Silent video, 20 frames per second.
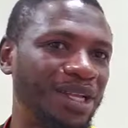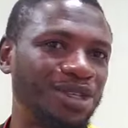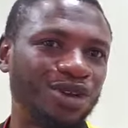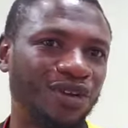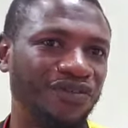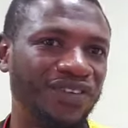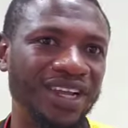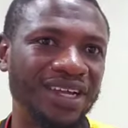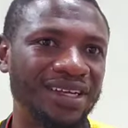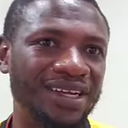part
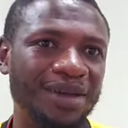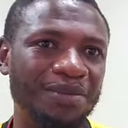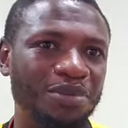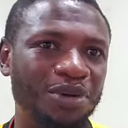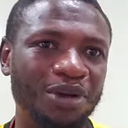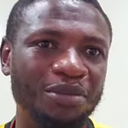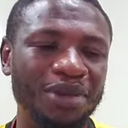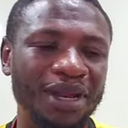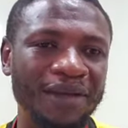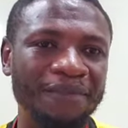of the, the
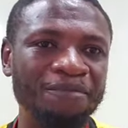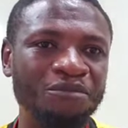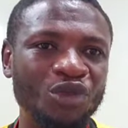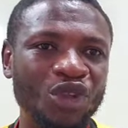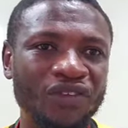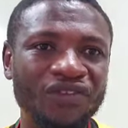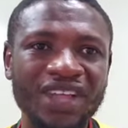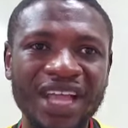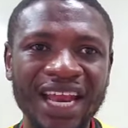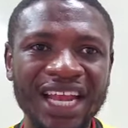problem.
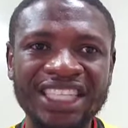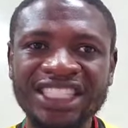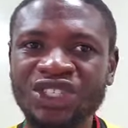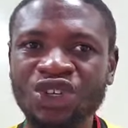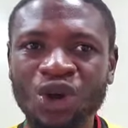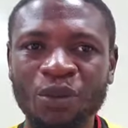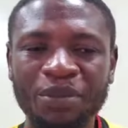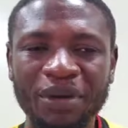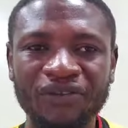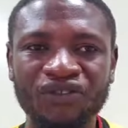If Ghana is
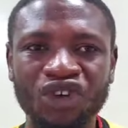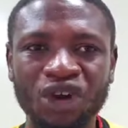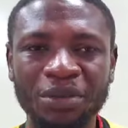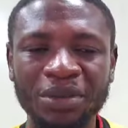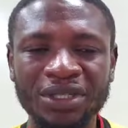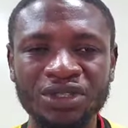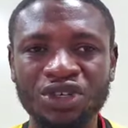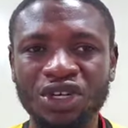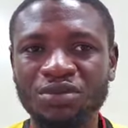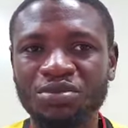not
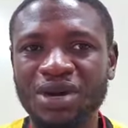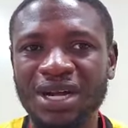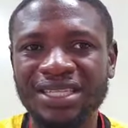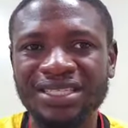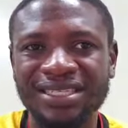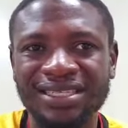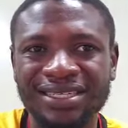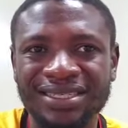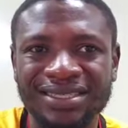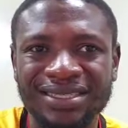performing, George
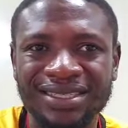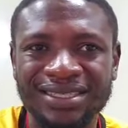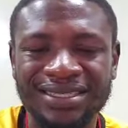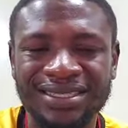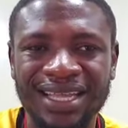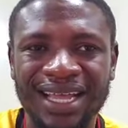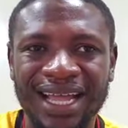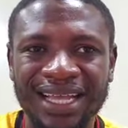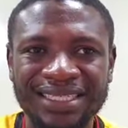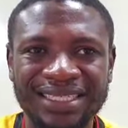Boateng is, is
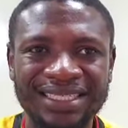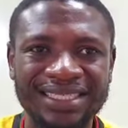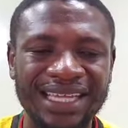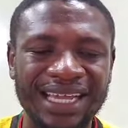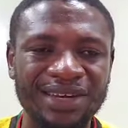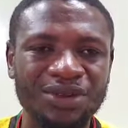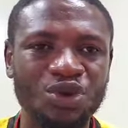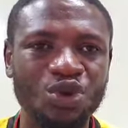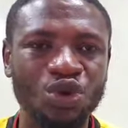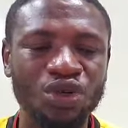the
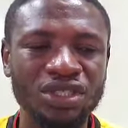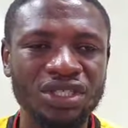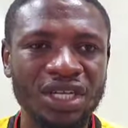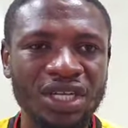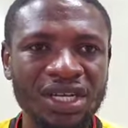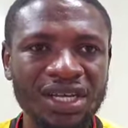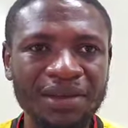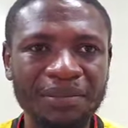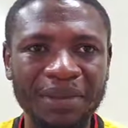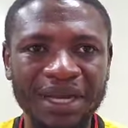assistant coach.
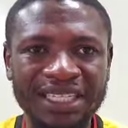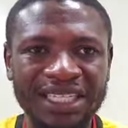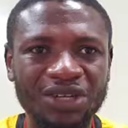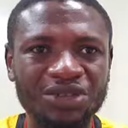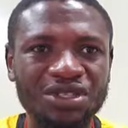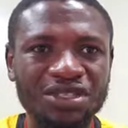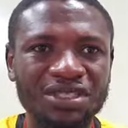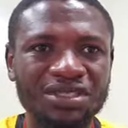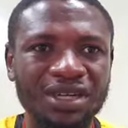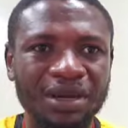do
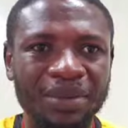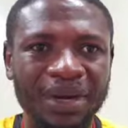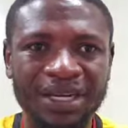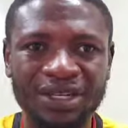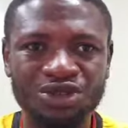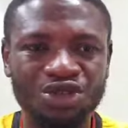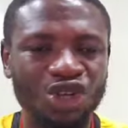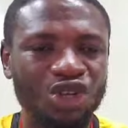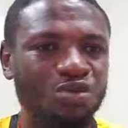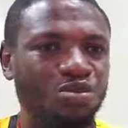Dudum
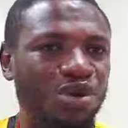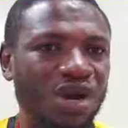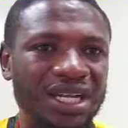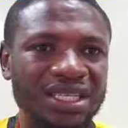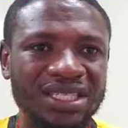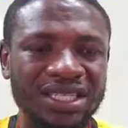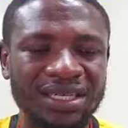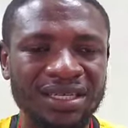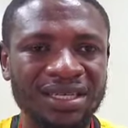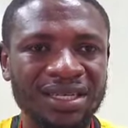and George
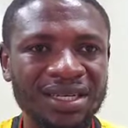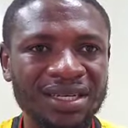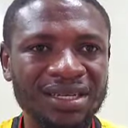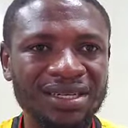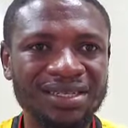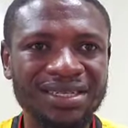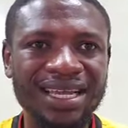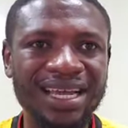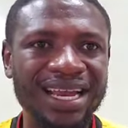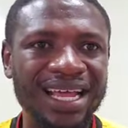Boateng,
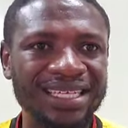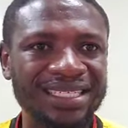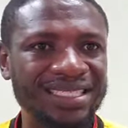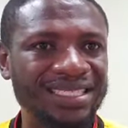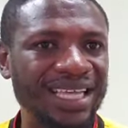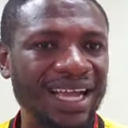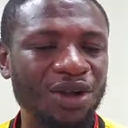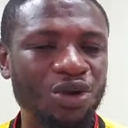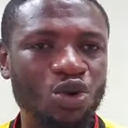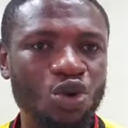they are the
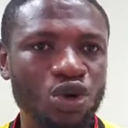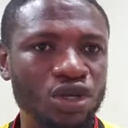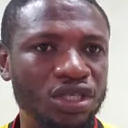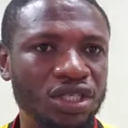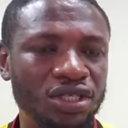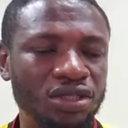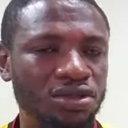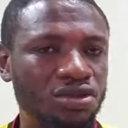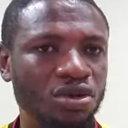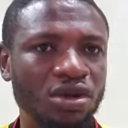assistant
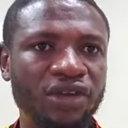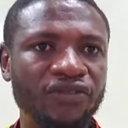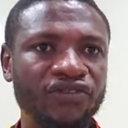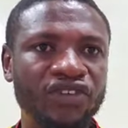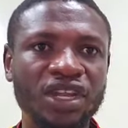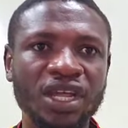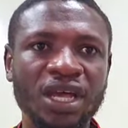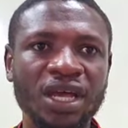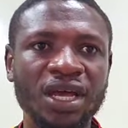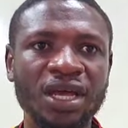coaches. So if
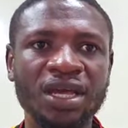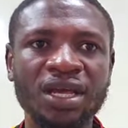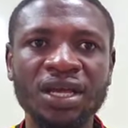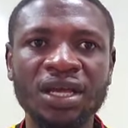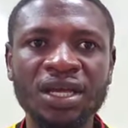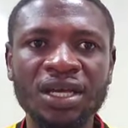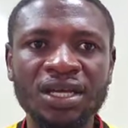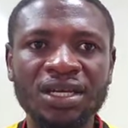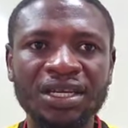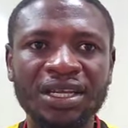the,
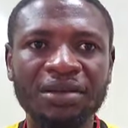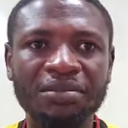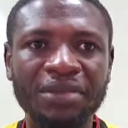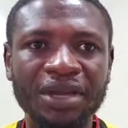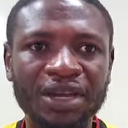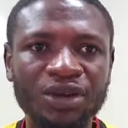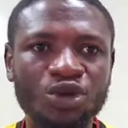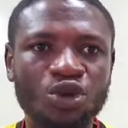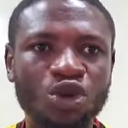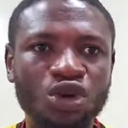the
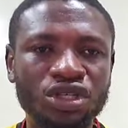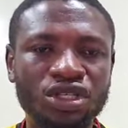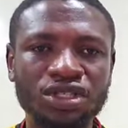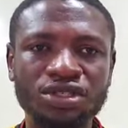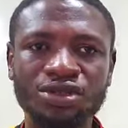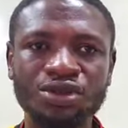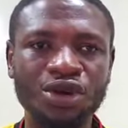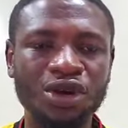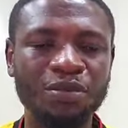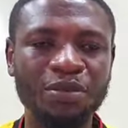main coach
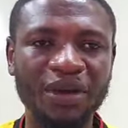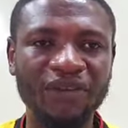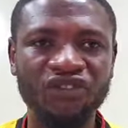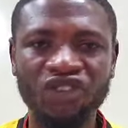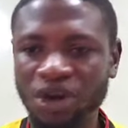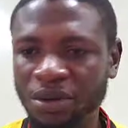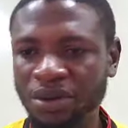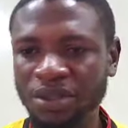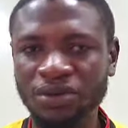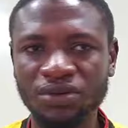is not
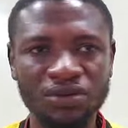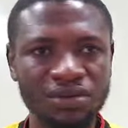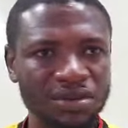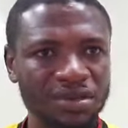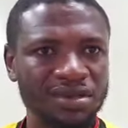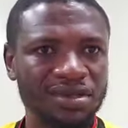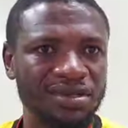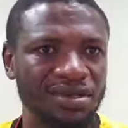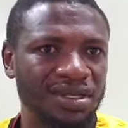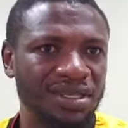performing,
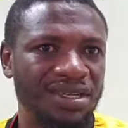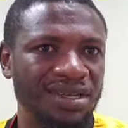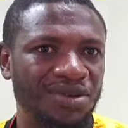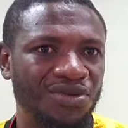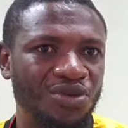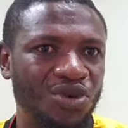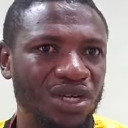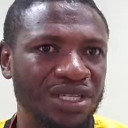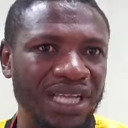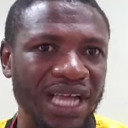
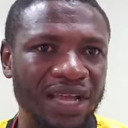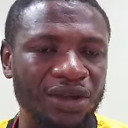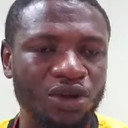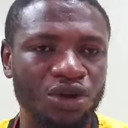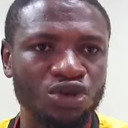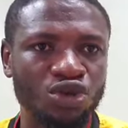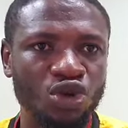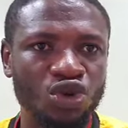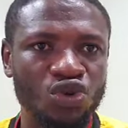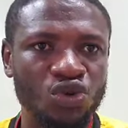then what are you
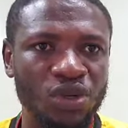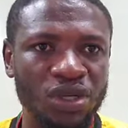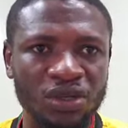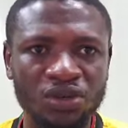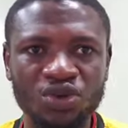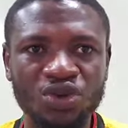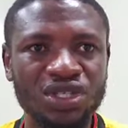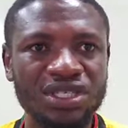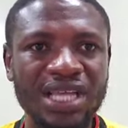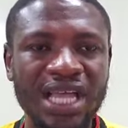also
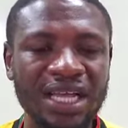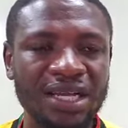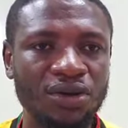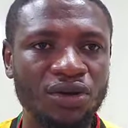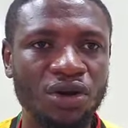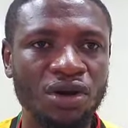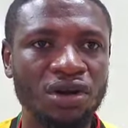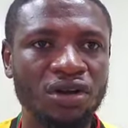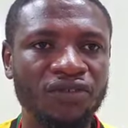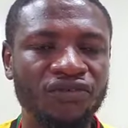doing? You sack
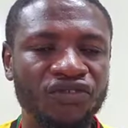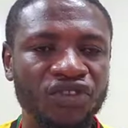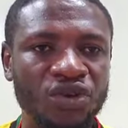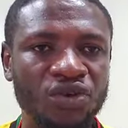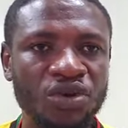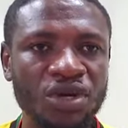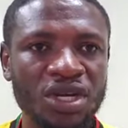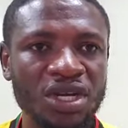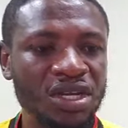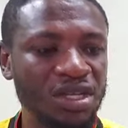all of
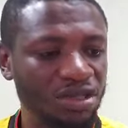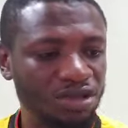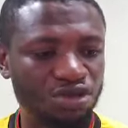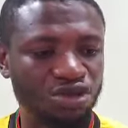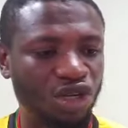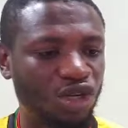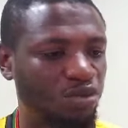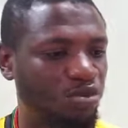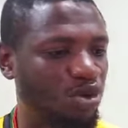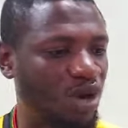you,
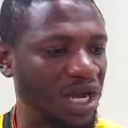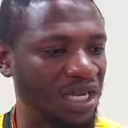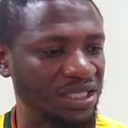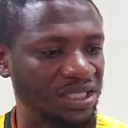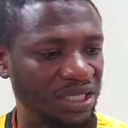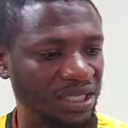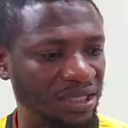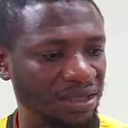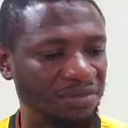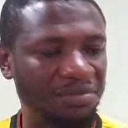George
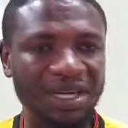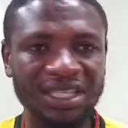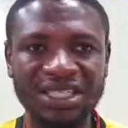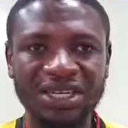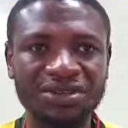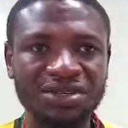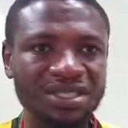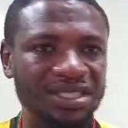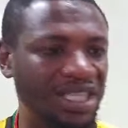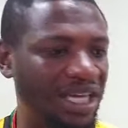Boateng,
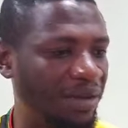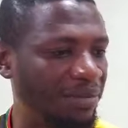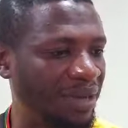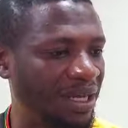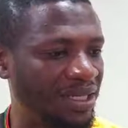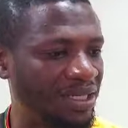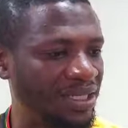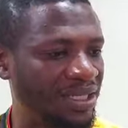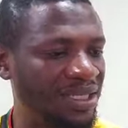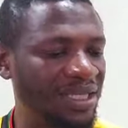Masadu
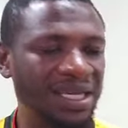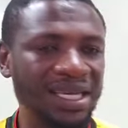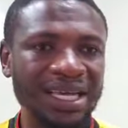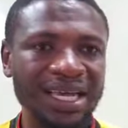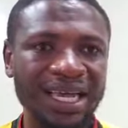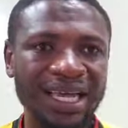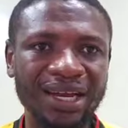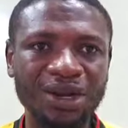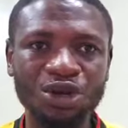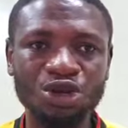Germany,
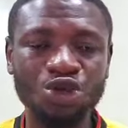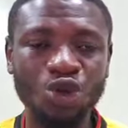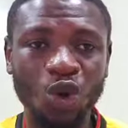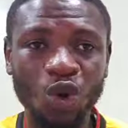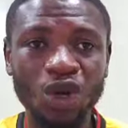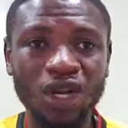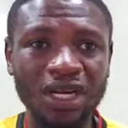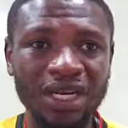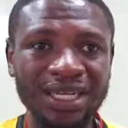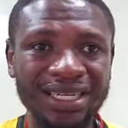and also
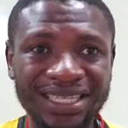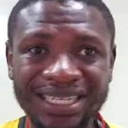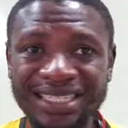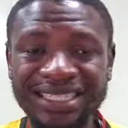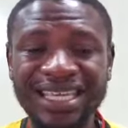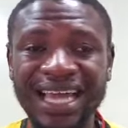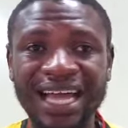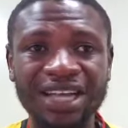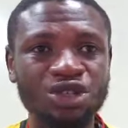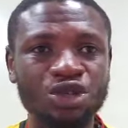Olele.
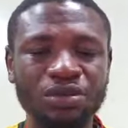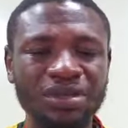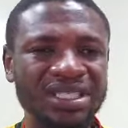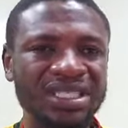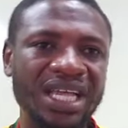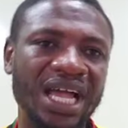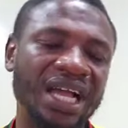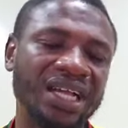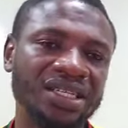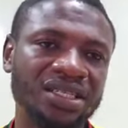These guys should be
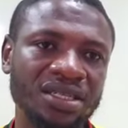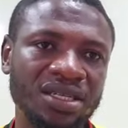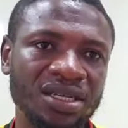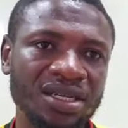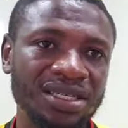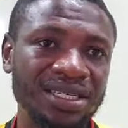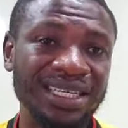sacked.